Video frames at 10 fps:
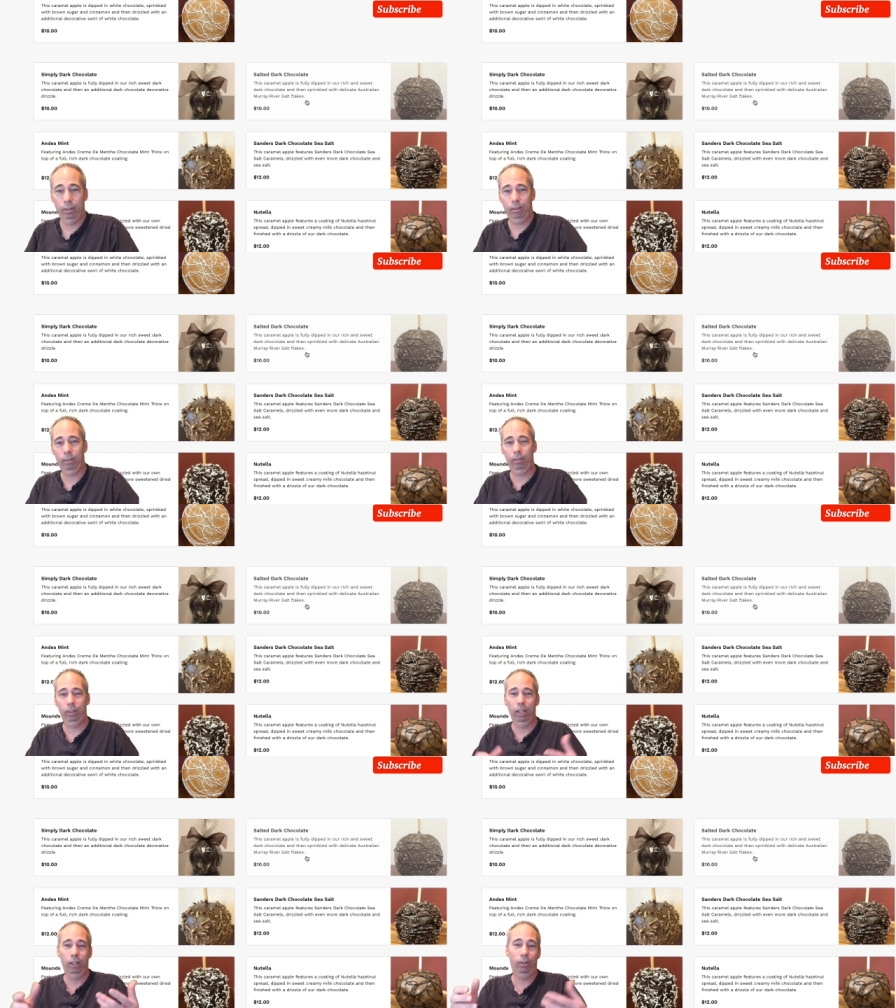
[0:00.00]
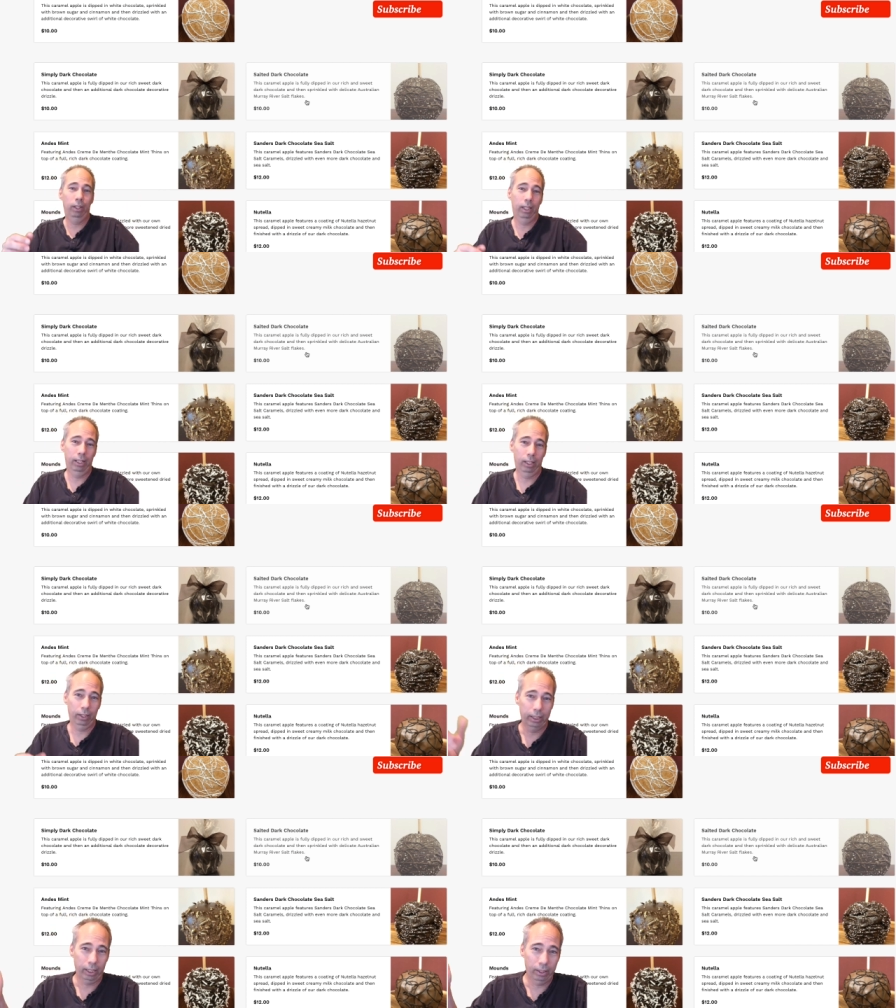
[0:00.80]
you know, and, and, all these
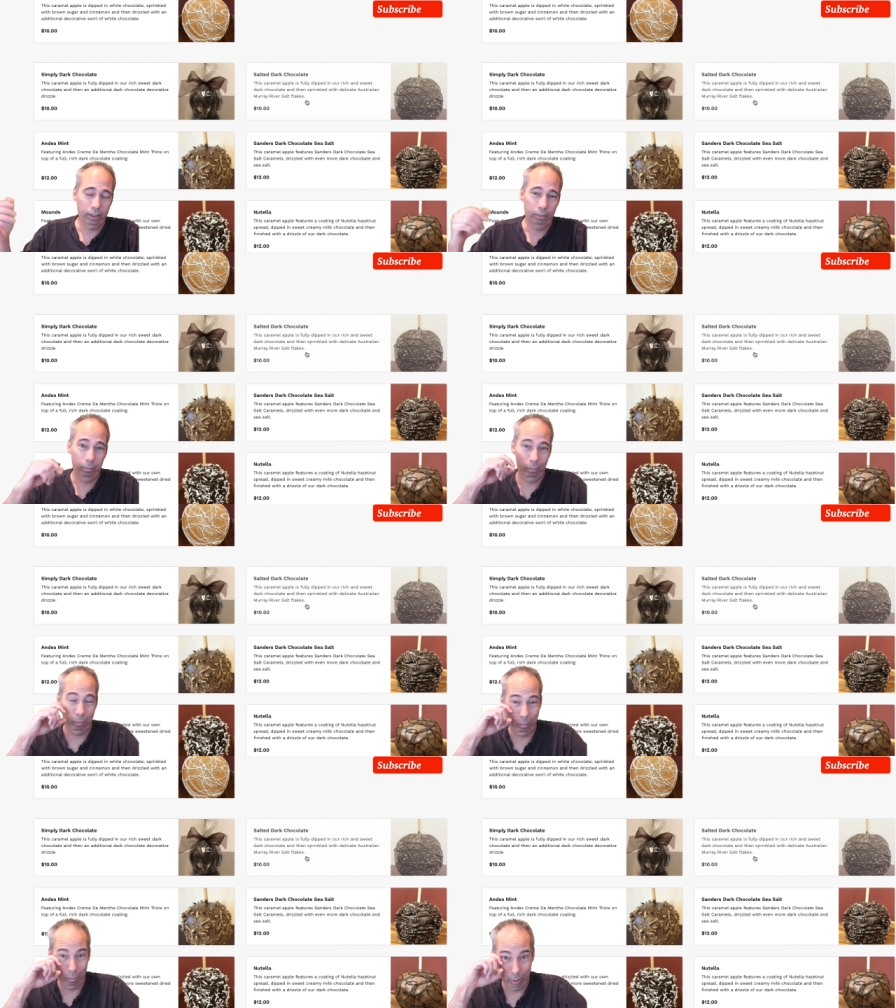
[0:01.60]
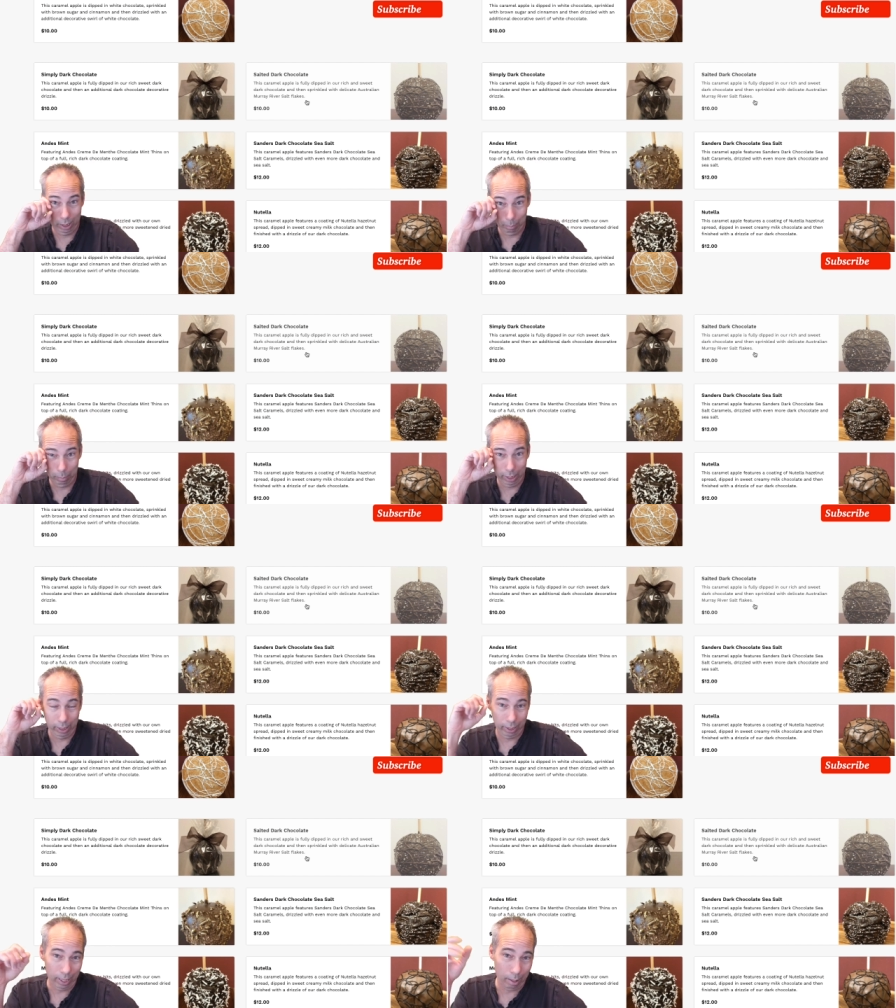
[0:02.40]
other big
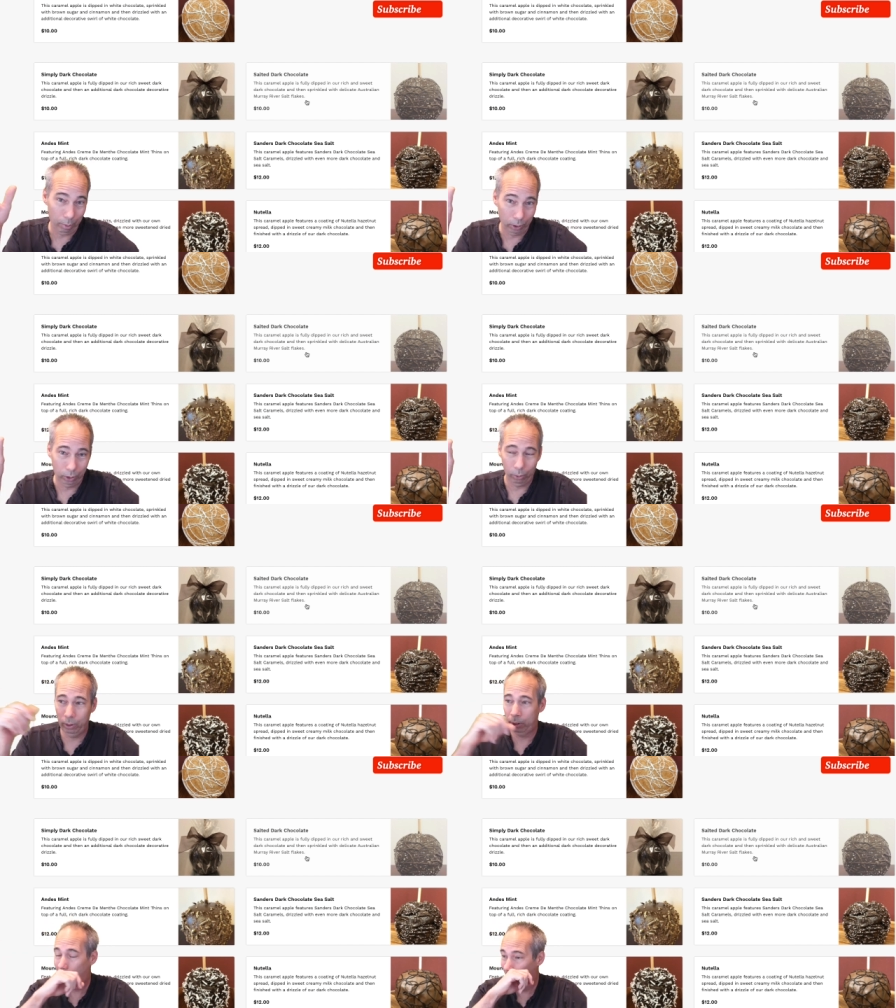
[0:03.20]
conglomerate stores.